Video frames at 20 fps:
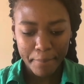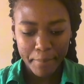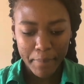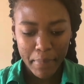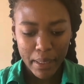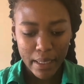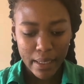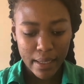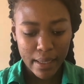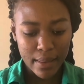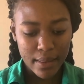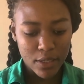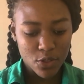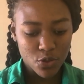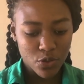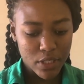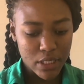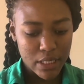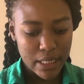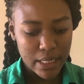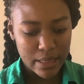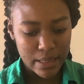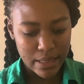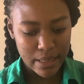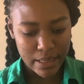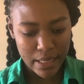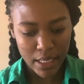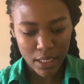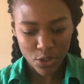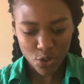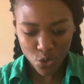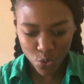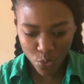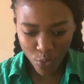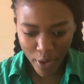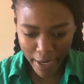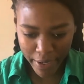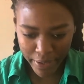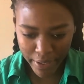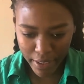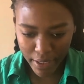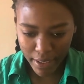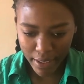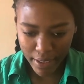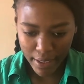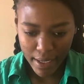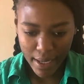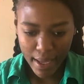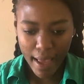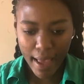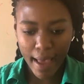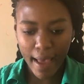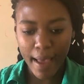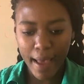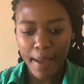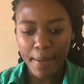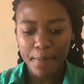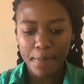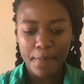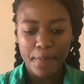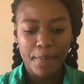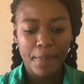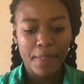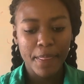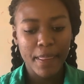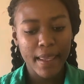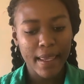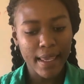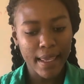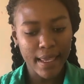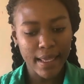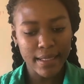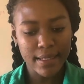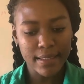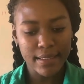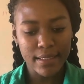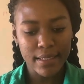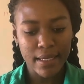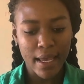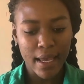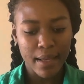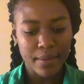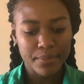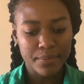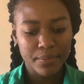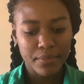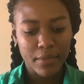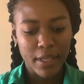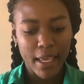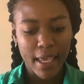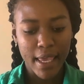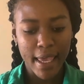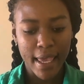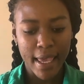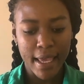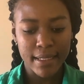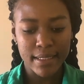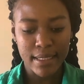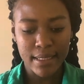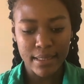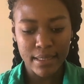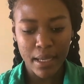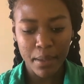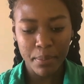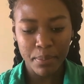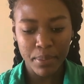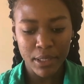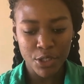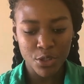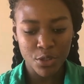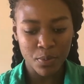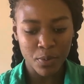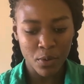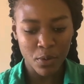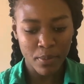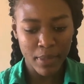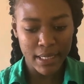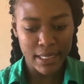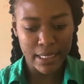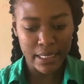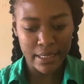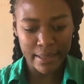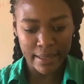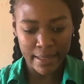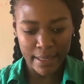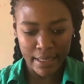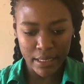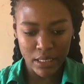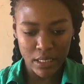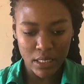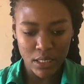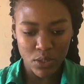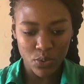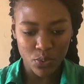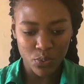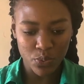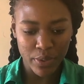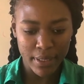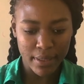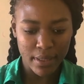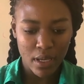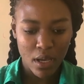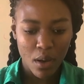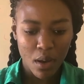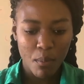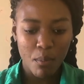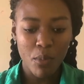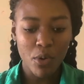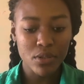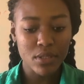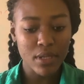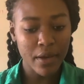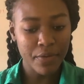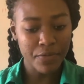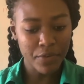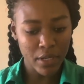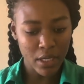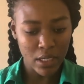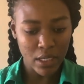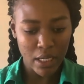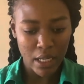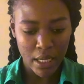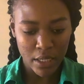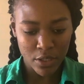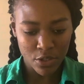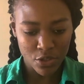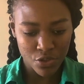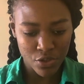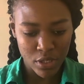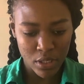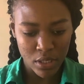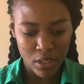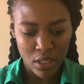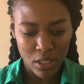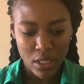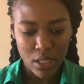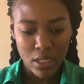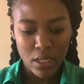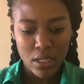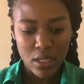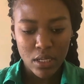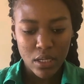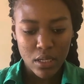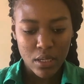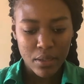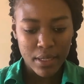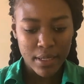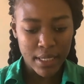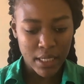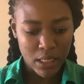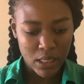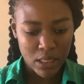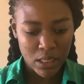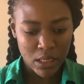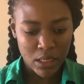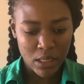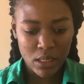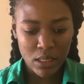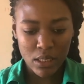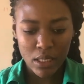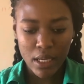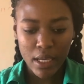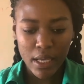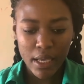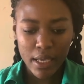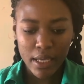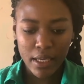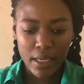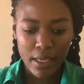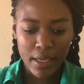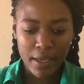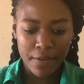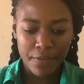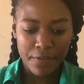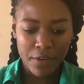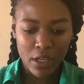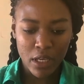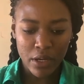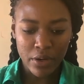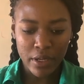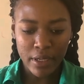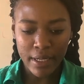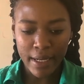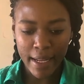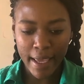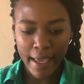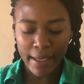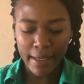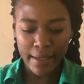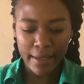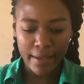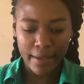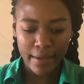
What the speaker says: in the 20th century, India had established diplomatic relations with most African nations, key figuring like